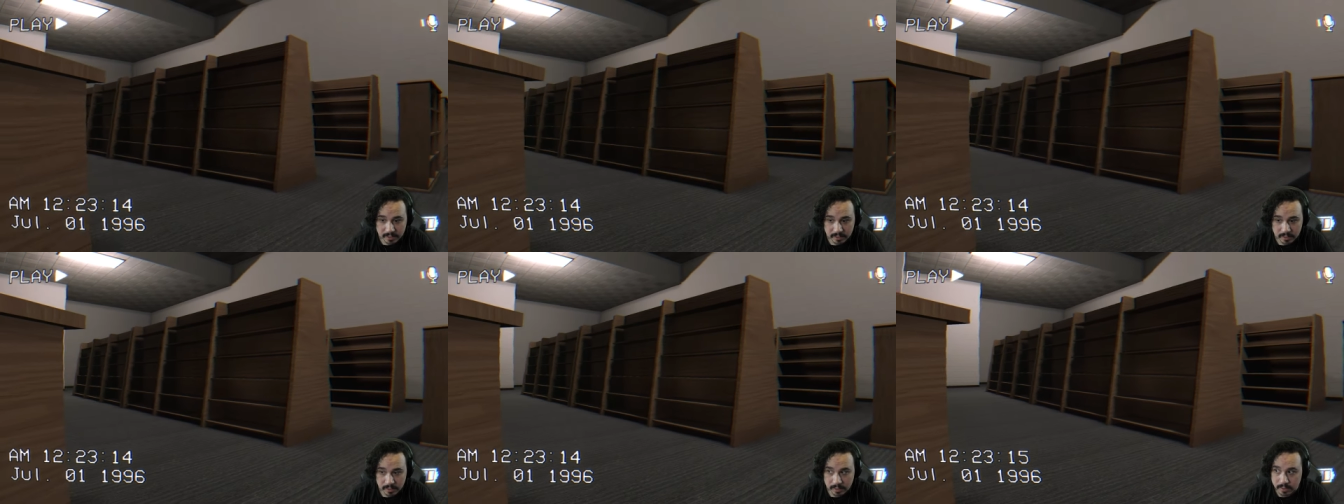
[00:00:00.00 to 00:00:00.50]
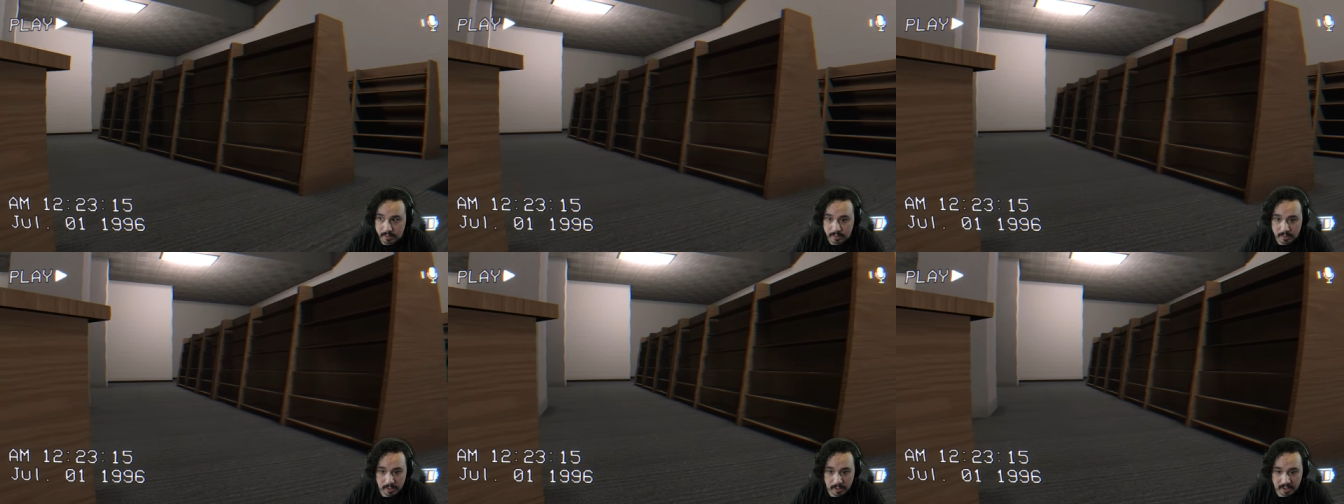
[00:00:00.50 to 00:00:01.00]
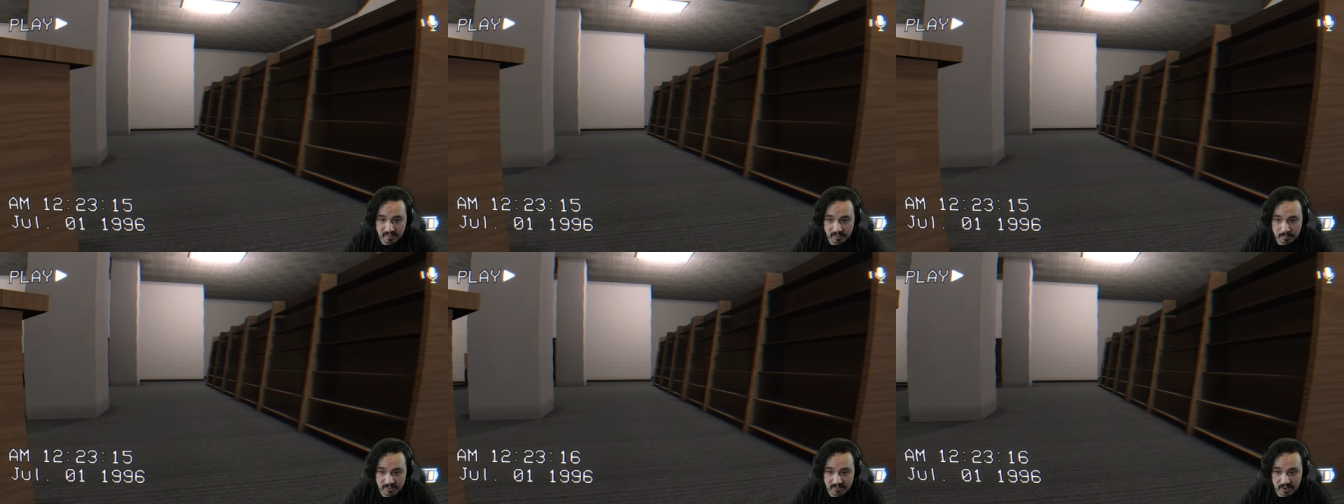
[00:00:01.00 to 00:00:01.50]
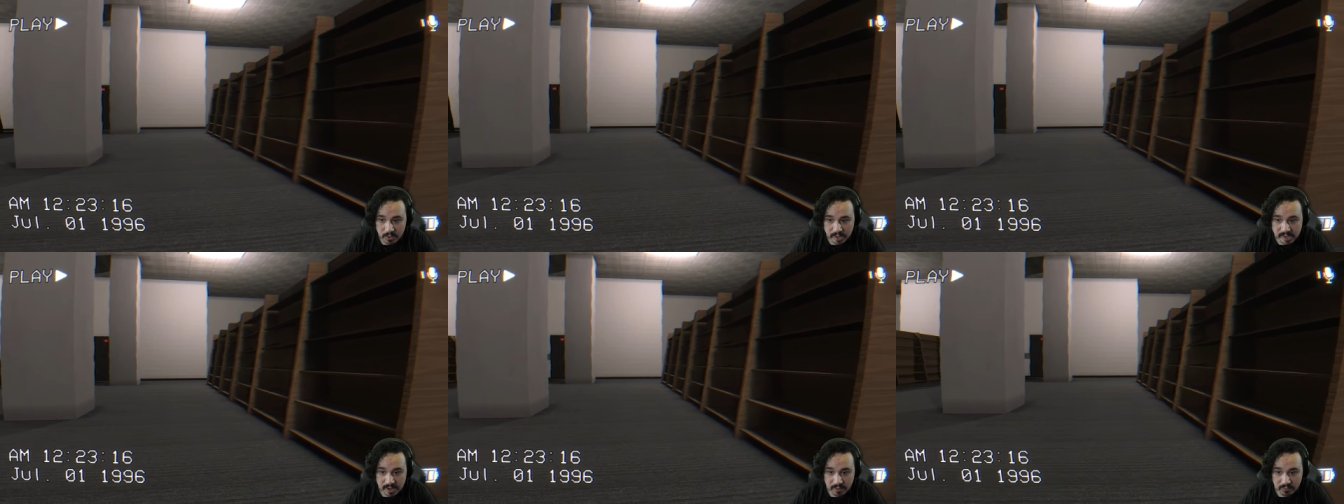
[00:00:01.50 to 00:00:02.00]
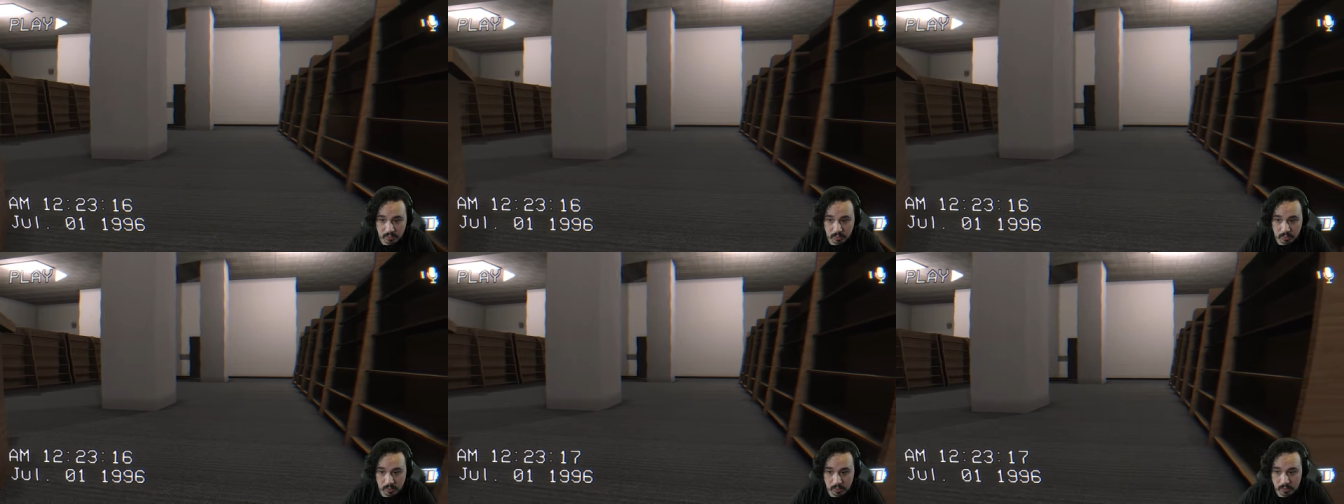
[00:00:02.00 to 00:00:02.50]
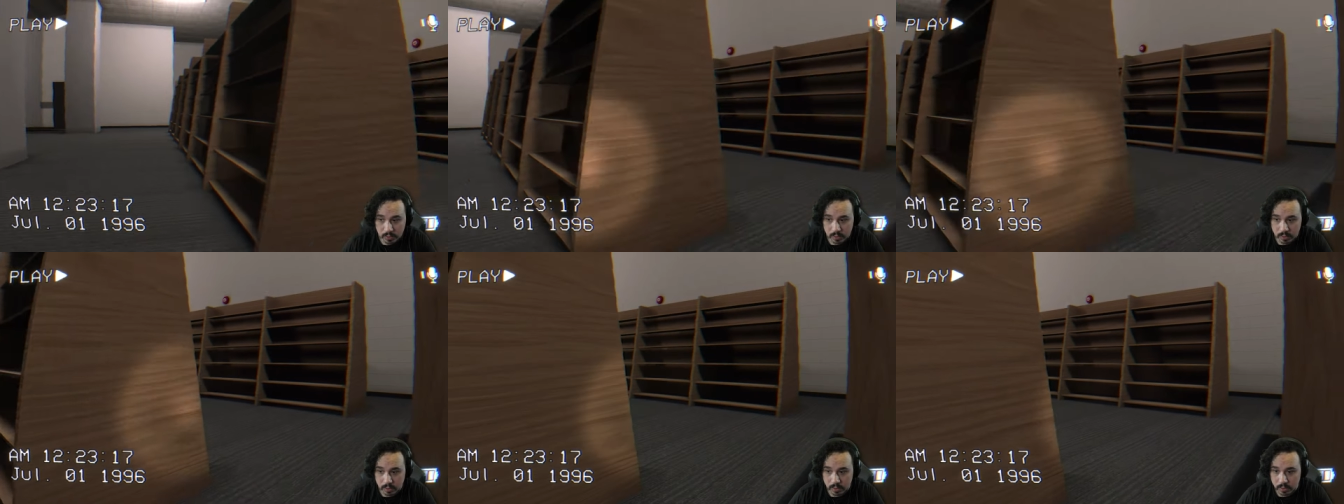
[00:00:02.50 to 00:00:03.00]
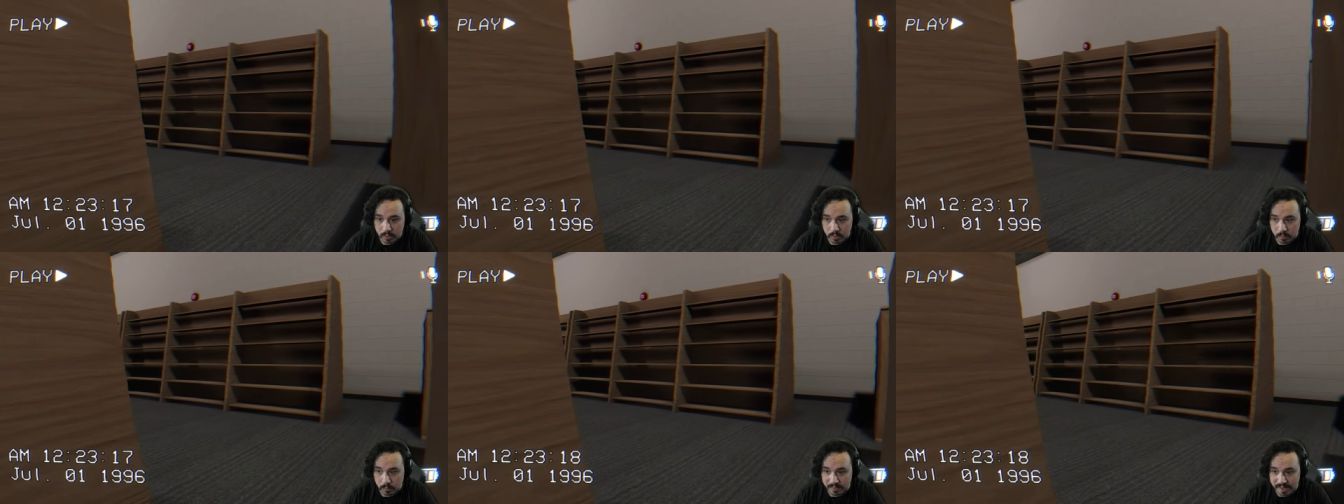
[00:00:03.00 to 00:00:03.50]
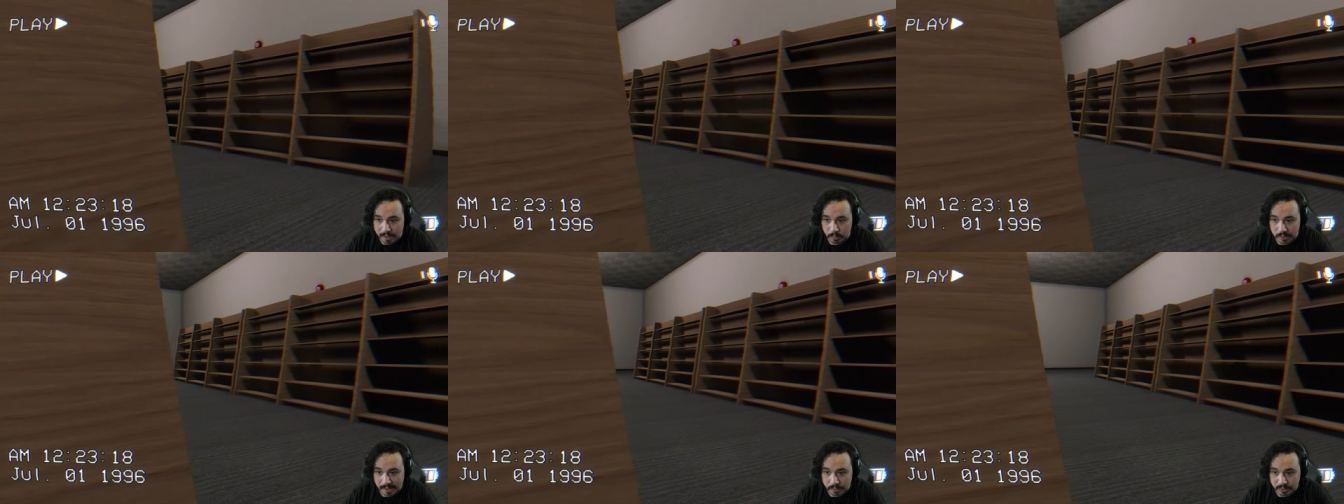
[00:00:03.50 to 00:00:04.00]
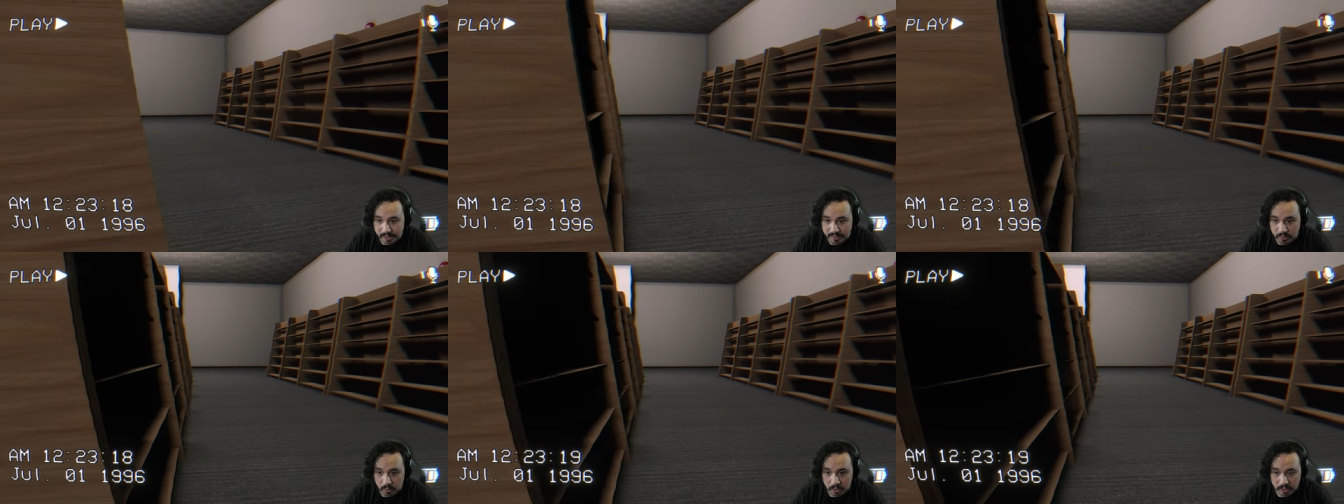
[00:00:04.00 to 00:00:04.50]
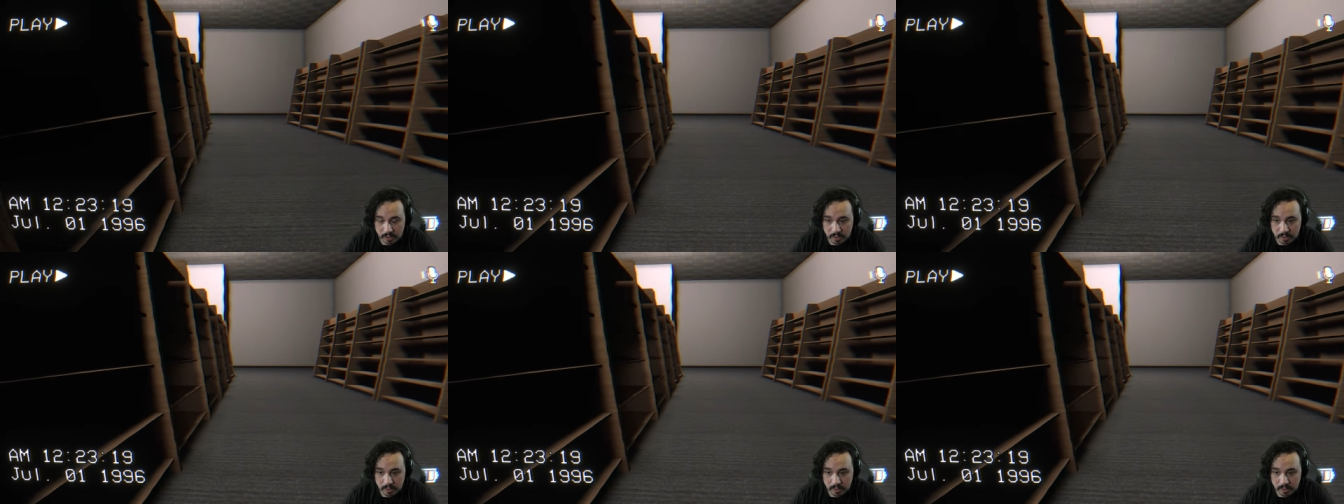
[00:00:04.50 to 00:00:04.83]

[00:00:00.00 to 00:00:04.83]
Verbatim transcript: I have to be very careful with how loud I talk.